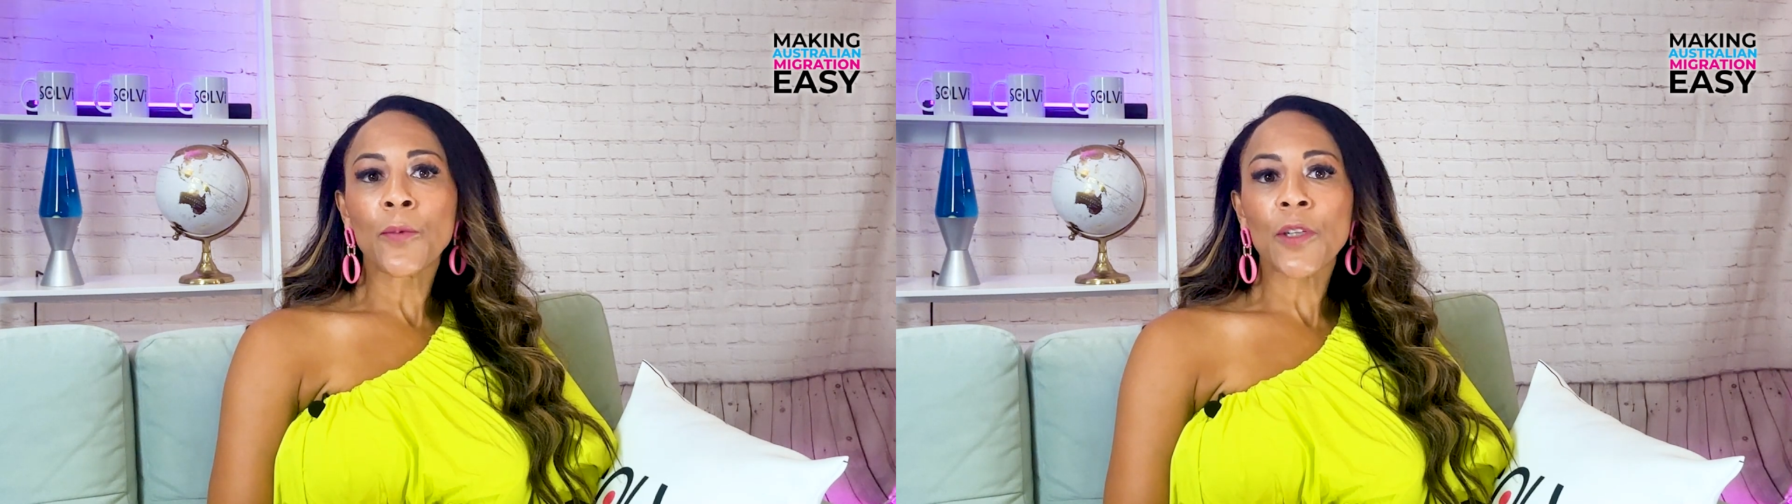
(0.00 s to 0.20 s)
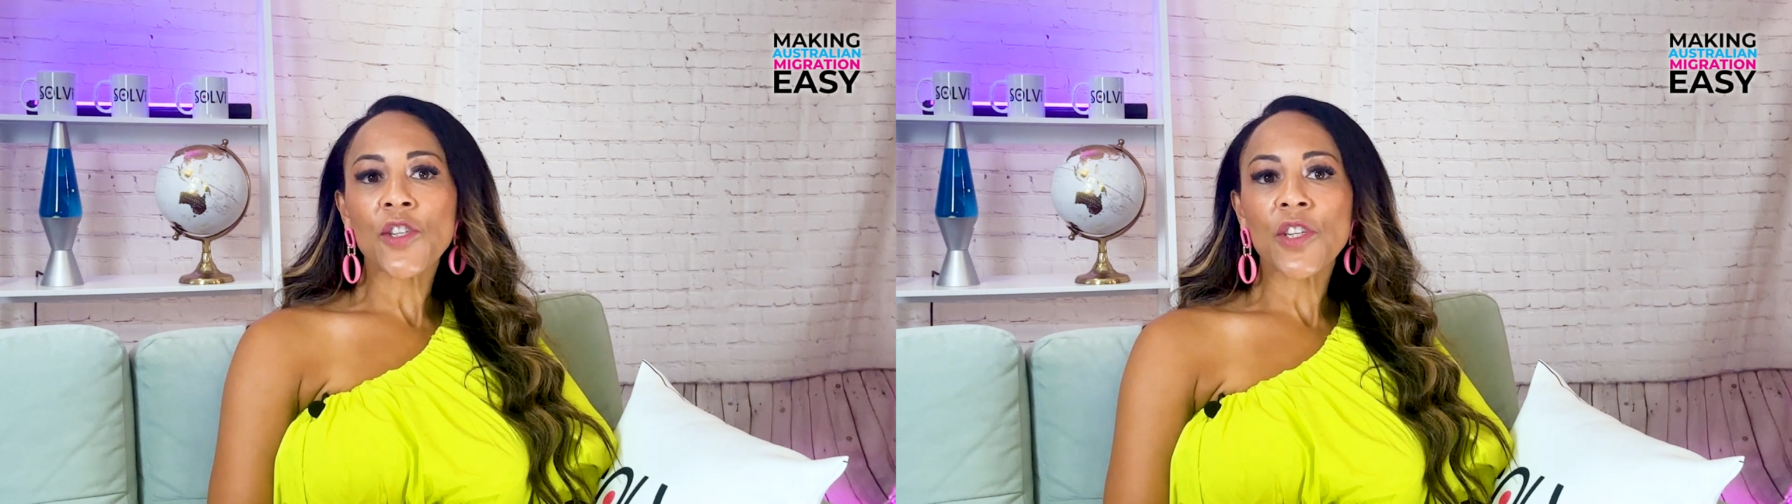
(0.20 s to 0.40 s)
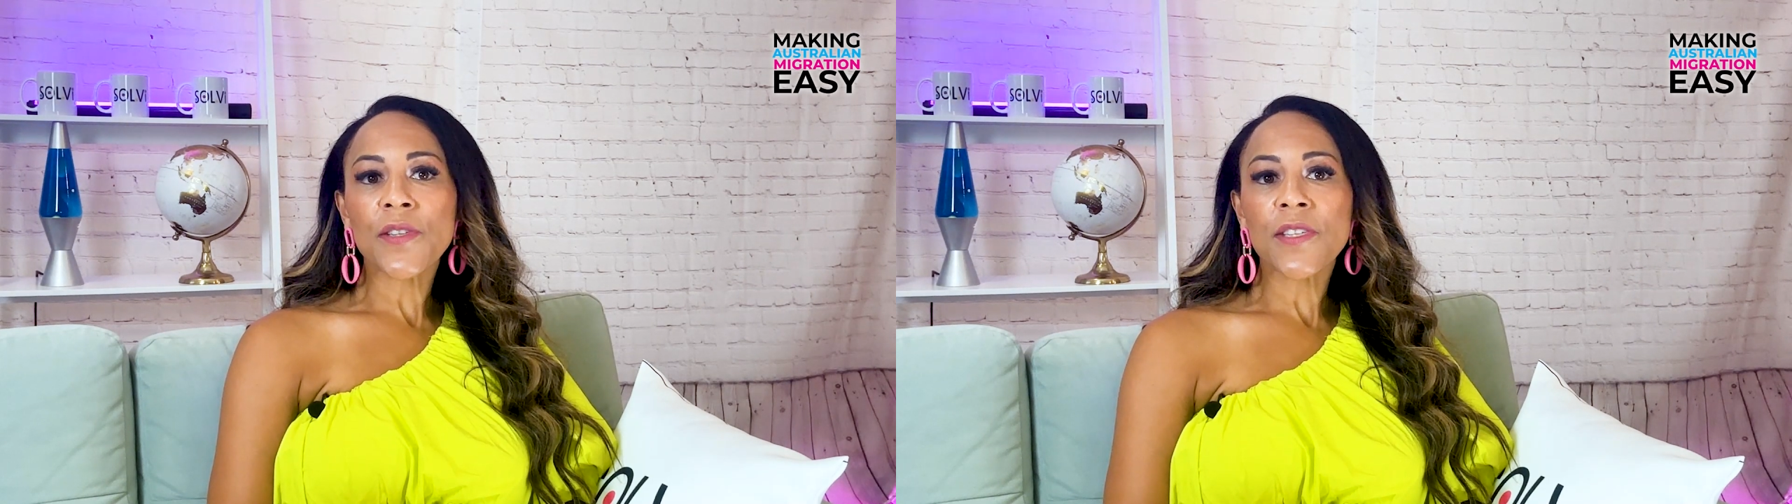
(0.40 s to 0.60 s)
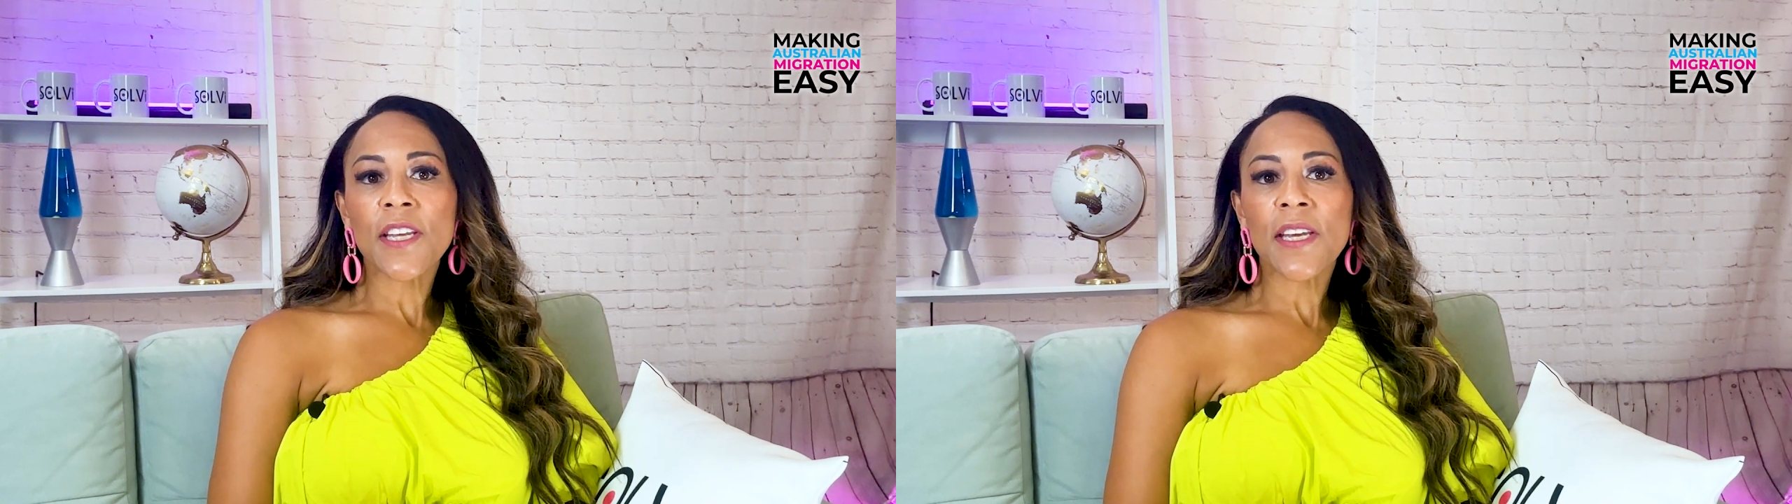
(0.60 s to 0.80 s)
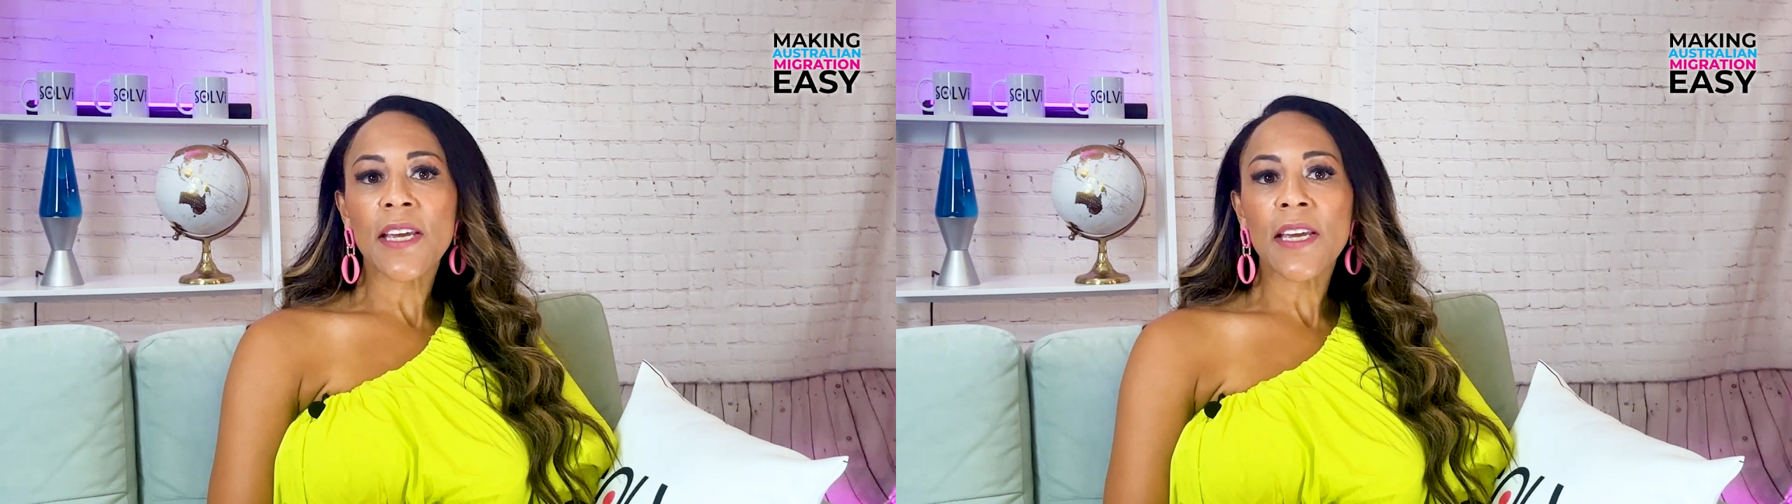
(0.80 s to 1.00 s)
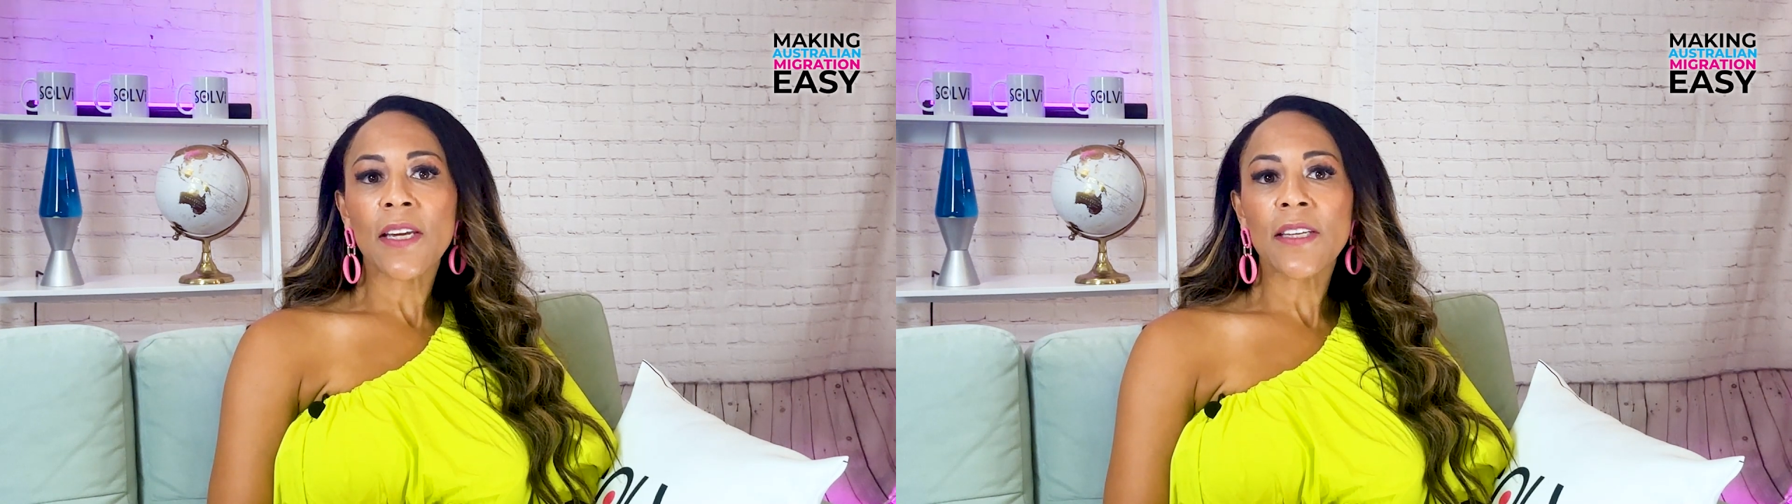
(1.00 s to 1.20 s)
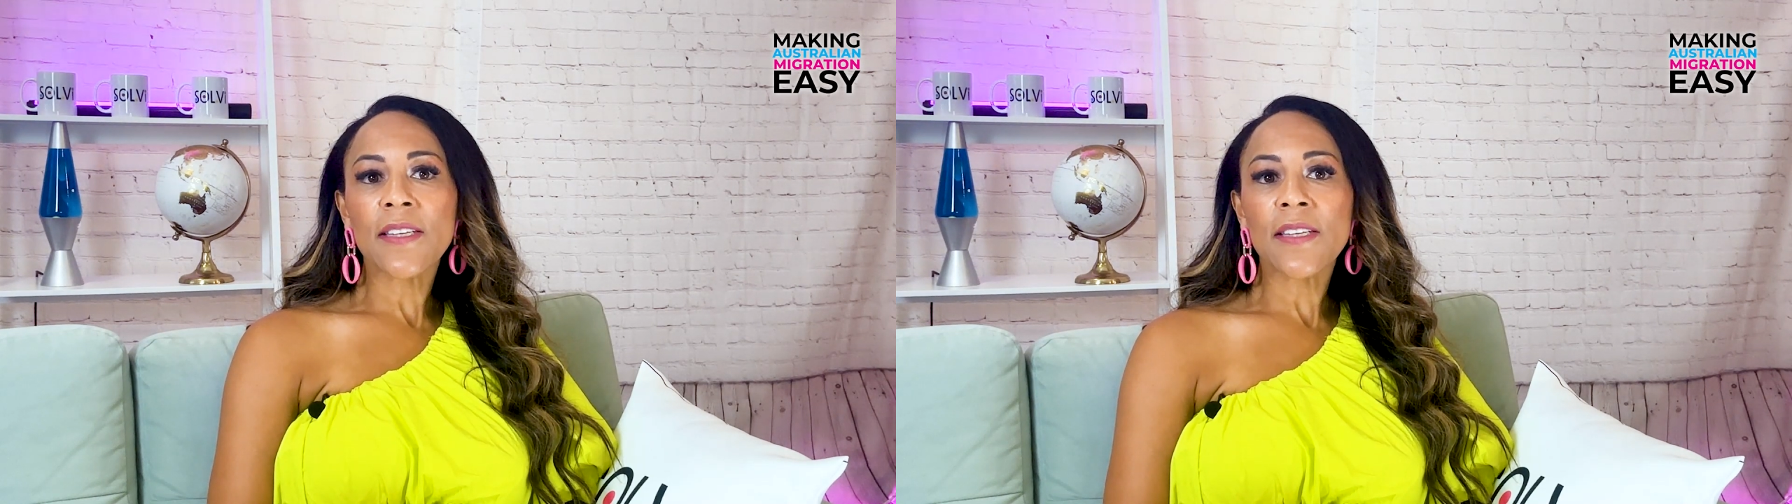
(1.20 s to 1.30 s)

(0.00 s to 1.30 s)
which is the